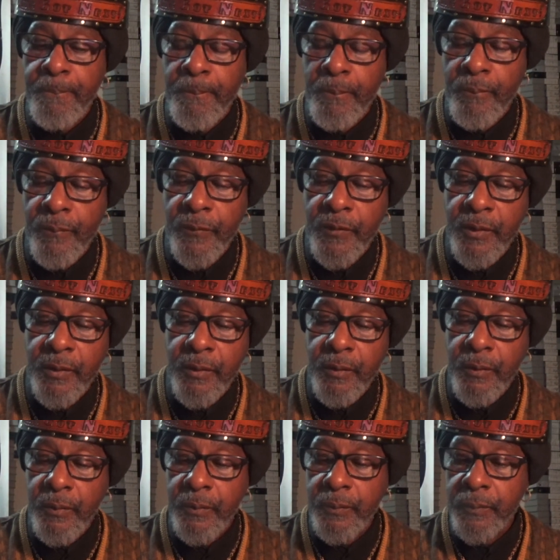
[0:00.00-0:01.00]

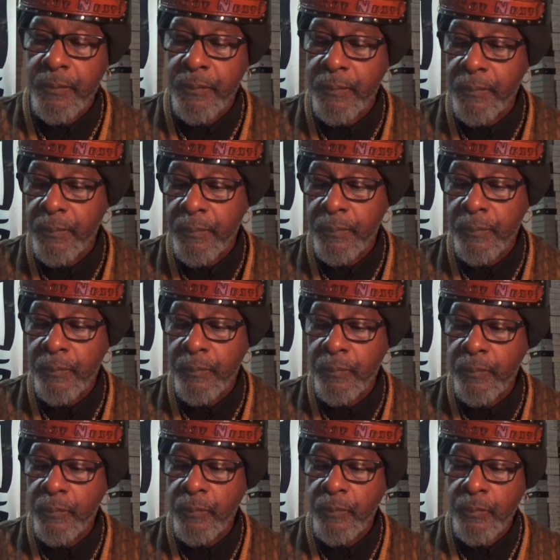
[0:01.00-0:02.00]

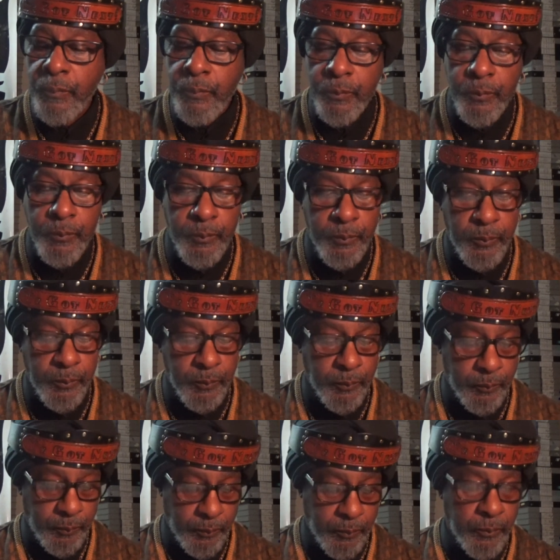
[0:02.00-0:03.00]

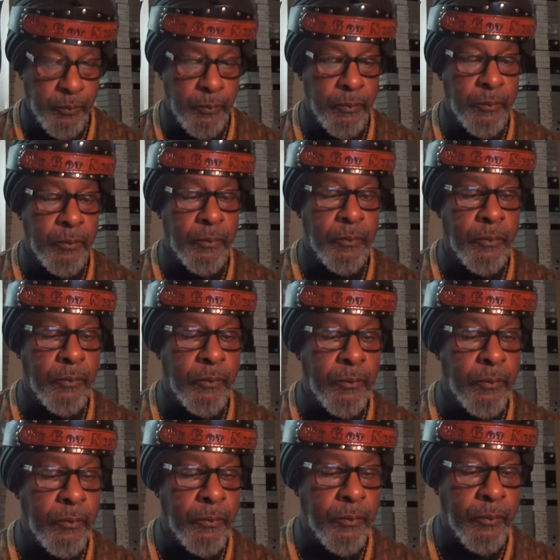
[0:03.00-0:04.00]

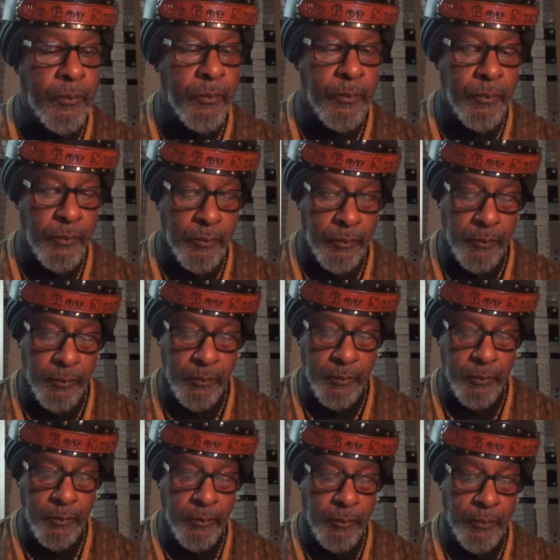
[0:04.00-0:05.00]

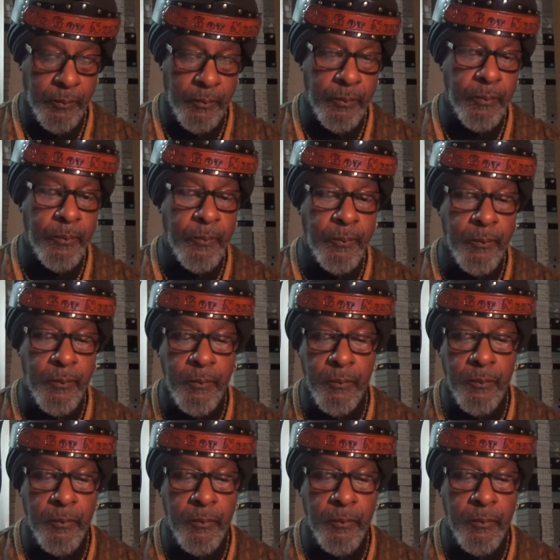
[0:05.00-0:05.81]
[no speech]